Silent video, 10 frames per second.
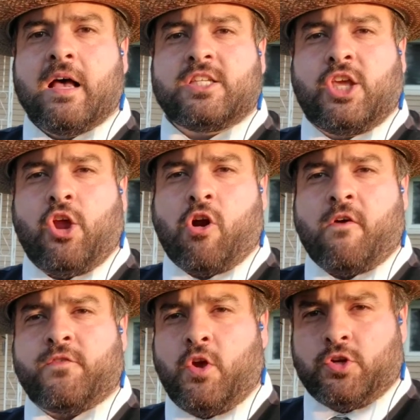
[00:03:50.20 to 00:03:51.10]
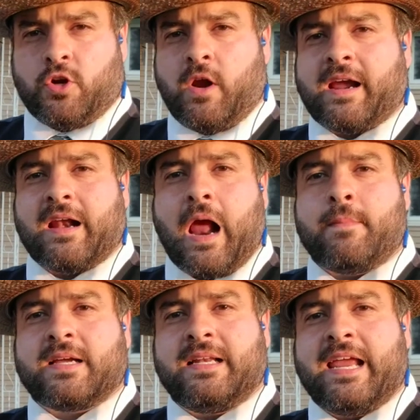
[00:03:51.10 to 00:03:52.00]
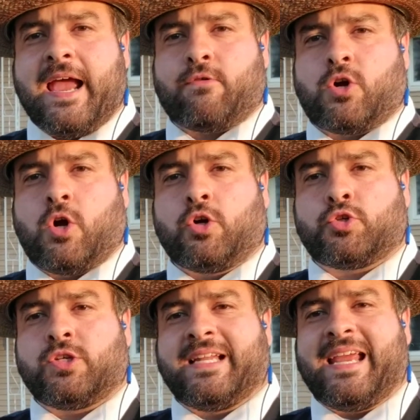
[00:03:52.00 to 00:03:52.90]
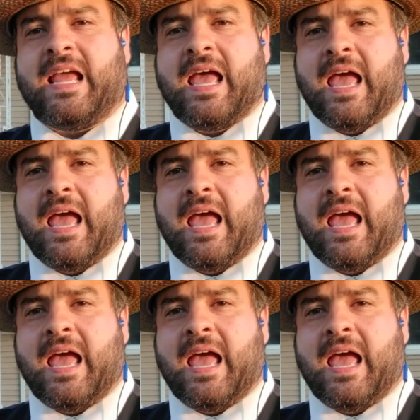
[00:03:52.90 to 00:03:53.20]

secure our future economically, agriculturally,